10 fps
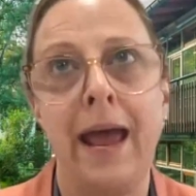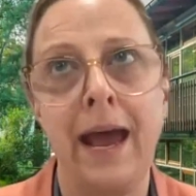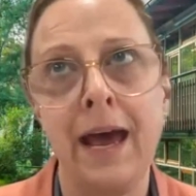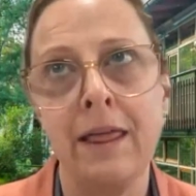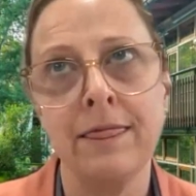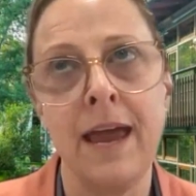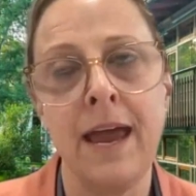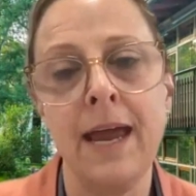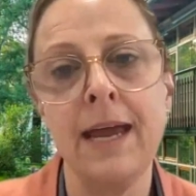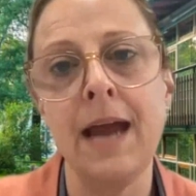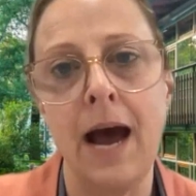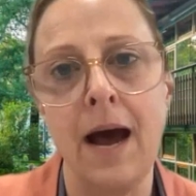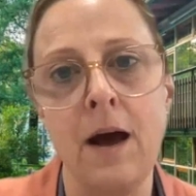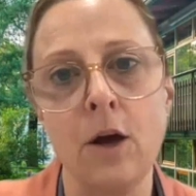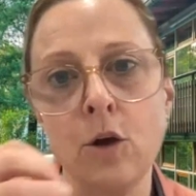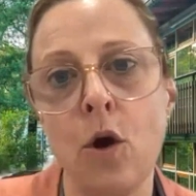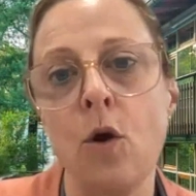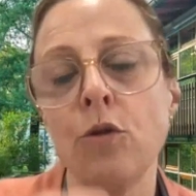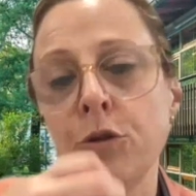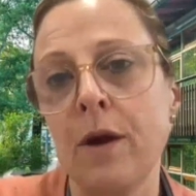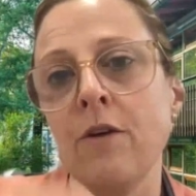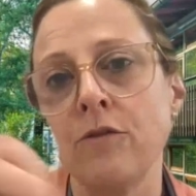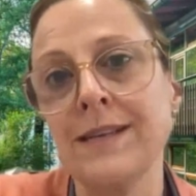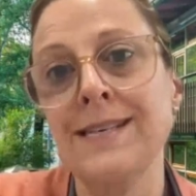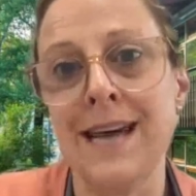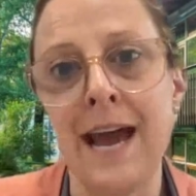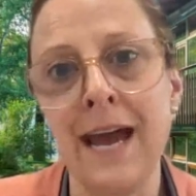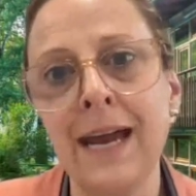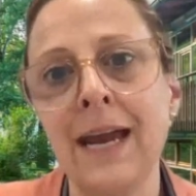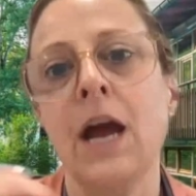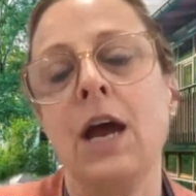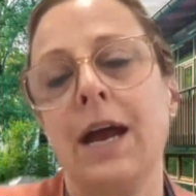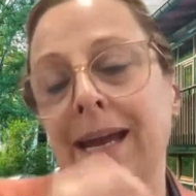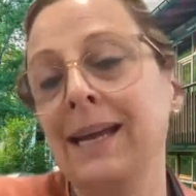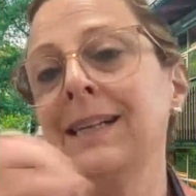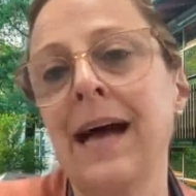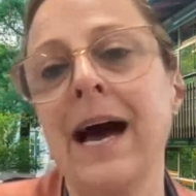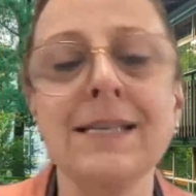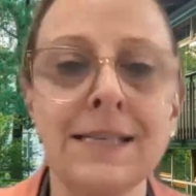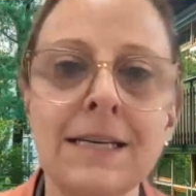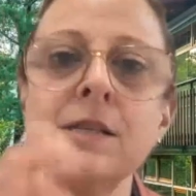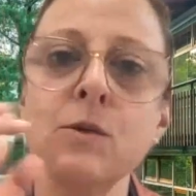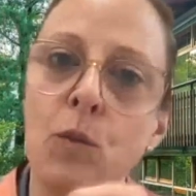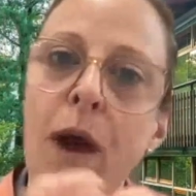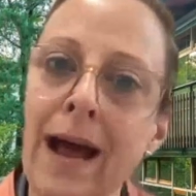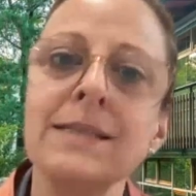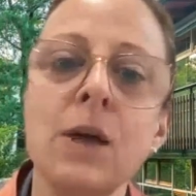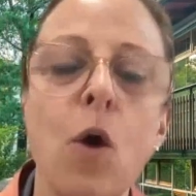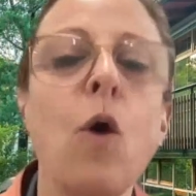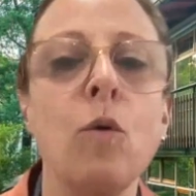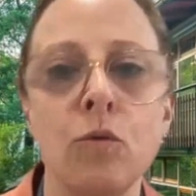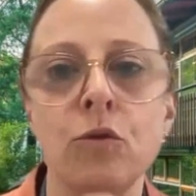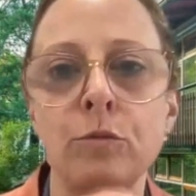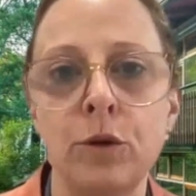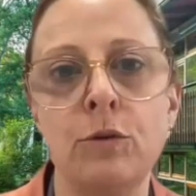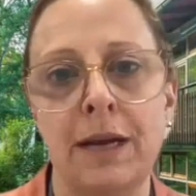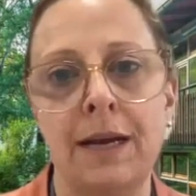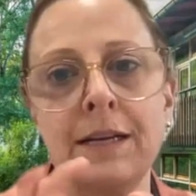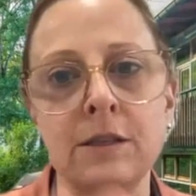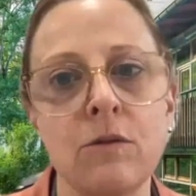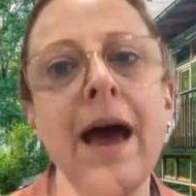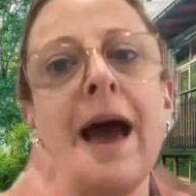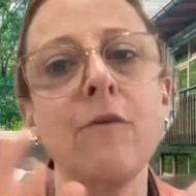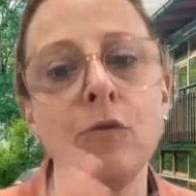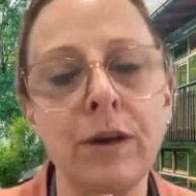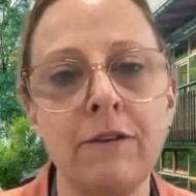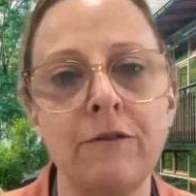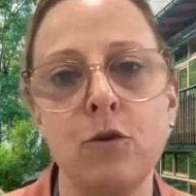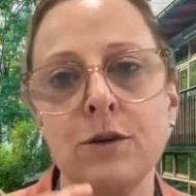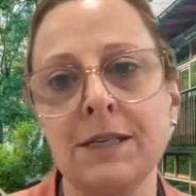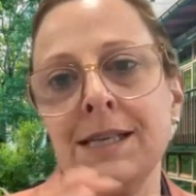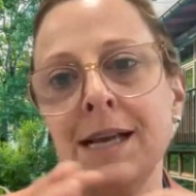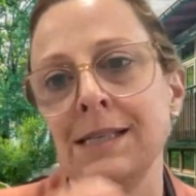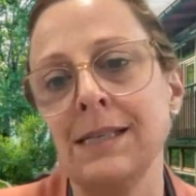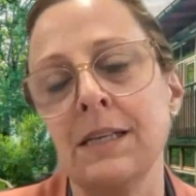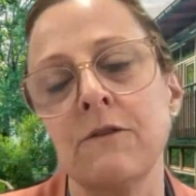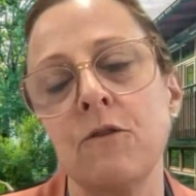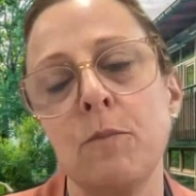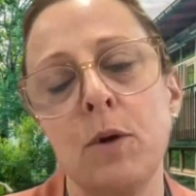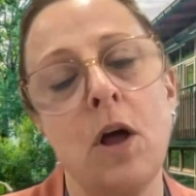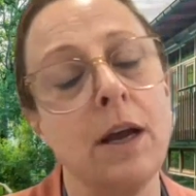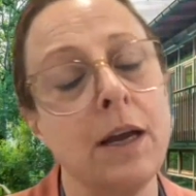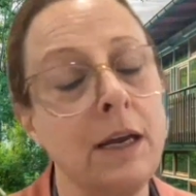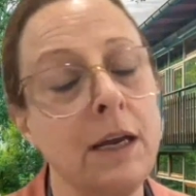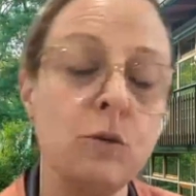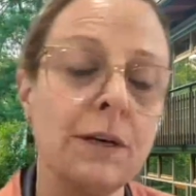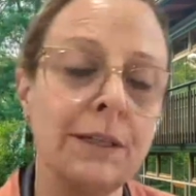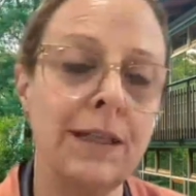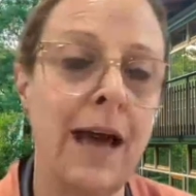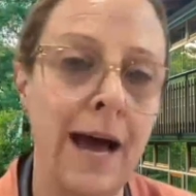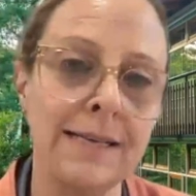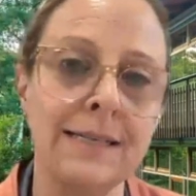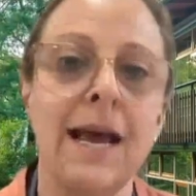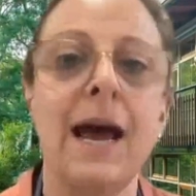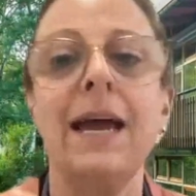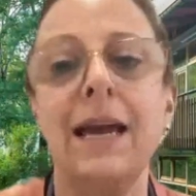and they go throughout the day in classes as a homeroom unit. And so that reinforces that sense of a belonging to a class.